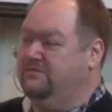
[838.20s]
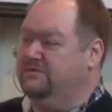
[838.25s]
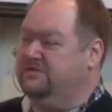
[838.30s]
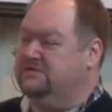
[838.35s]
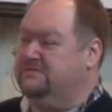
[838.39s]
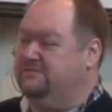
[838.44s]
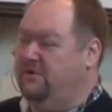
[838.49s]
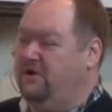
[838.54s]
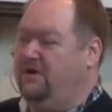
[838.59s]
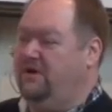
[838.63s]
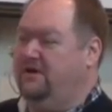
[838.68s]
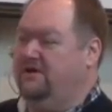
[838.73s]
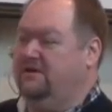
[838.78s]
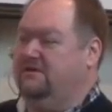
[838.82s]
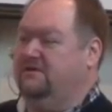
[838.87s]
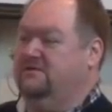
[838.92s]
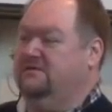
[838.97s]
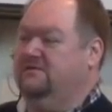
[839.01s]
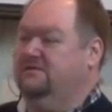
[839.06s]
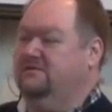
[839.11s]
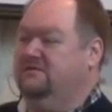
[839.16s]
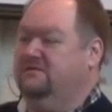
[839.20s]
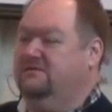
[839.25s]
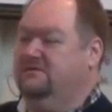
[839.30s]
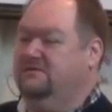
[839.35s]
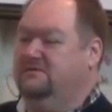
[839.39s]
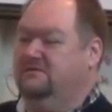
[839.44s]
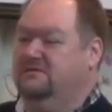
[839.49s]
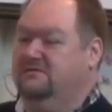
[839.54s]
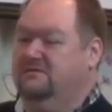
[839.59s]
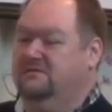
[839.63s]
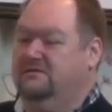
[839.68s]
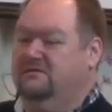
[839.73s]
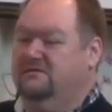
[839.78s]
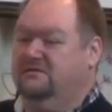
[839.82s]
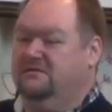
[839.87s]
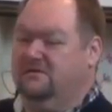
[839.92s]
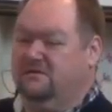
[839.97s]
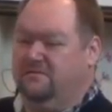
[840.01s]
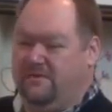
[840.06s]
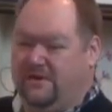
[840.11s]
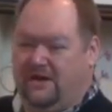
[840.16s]
respond
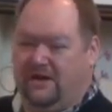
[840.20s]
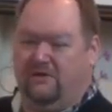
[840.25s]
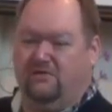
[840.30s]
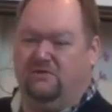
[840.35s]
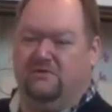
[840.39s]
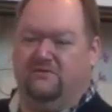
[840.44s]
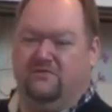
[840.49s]
to the power